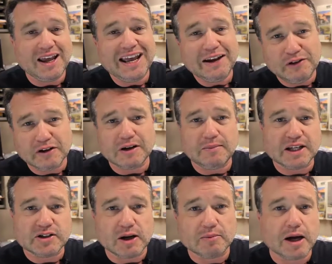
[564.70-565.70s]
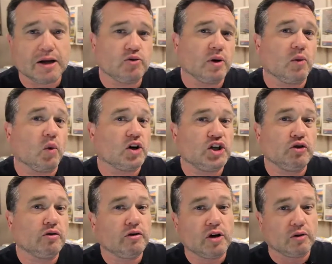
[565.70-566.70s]
If you're going to be in some country where you
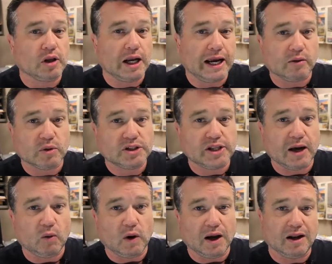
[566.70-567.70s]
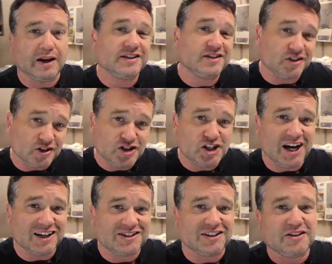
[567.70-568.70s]
don't know the language that well, and it's a good
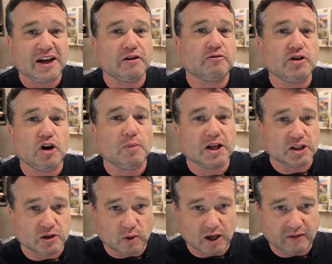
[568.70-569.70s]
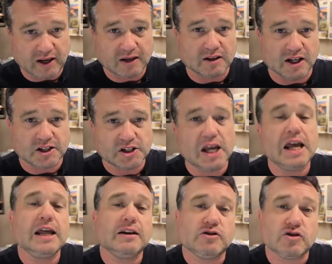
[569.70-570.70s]
chance that they don't know much in the way of English,
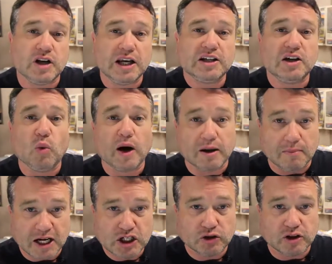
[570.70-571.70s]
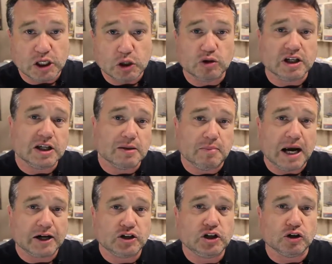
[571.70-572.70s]
there's an easy way to make sure that you can get
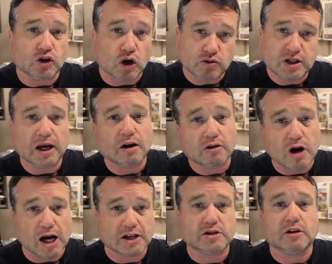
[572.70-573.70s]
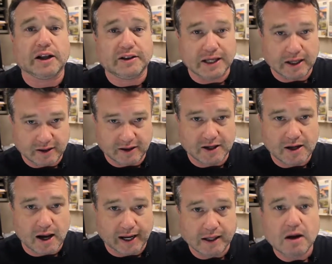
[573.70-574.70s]
back to your hotel or hostel at the end of the
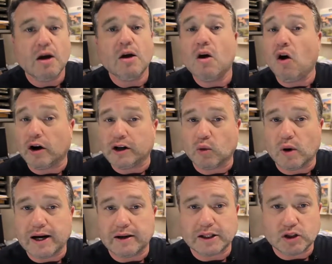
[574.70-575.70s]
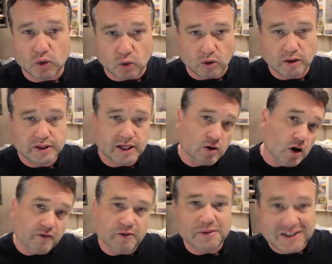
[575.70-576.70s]
night. On your way out the door, tear
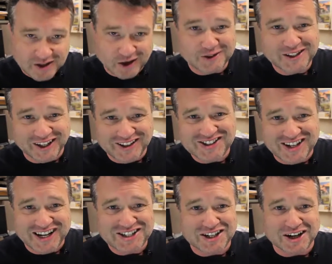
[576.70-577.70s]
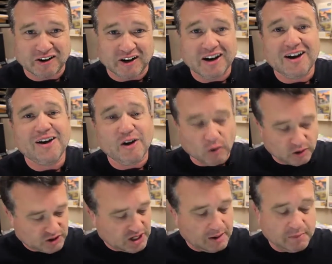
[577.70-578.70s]
off a piece of hotel stationery, or
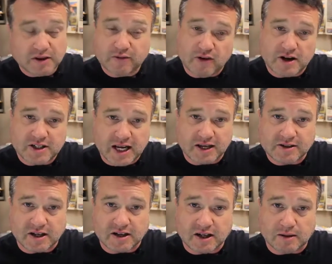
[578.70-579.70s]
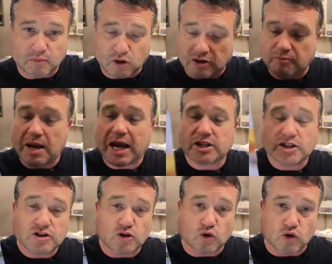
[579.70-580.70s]
stop at the front desk and get a book of
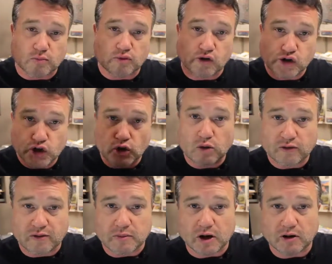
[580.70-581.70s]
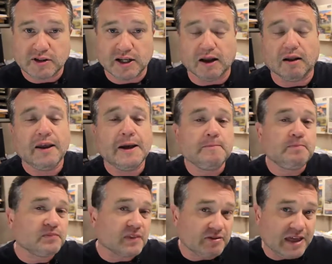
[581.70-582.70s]
matches or a brochure from the hotel.
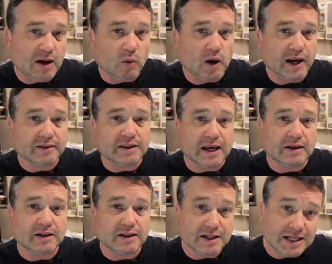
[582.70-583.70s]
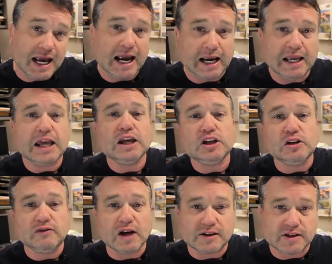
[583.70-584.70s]
That way, at the end of the day,
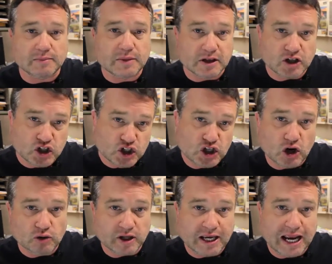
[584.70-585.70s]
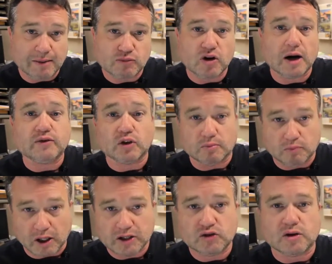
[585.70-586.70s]
you've got something to show the cab driver or
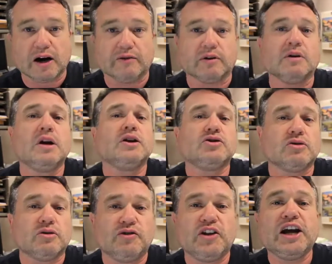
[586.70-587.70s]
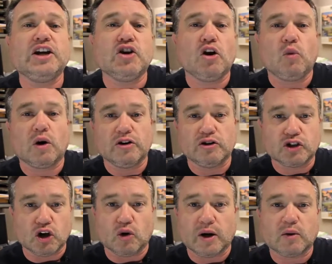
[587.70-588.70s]
bus driver so they know where you're
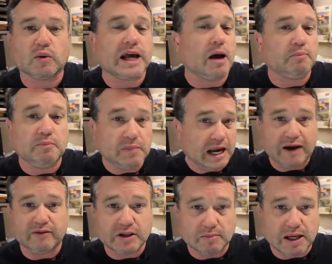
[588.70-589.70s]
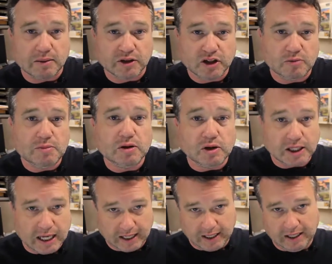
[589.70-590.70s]
going without having to be able to
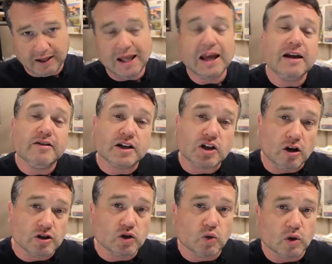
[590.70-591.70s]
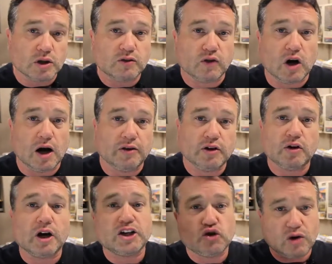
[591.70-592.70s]
communicate it. This also works for other
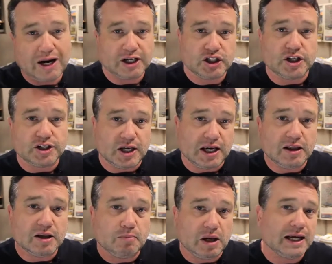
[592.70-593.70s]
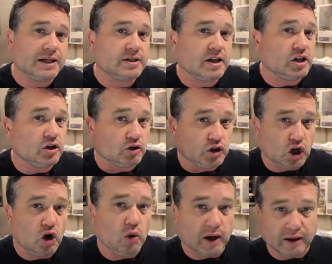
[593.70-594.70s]
attractions in the place that you're
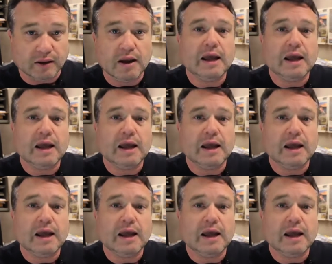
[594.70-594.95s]
going.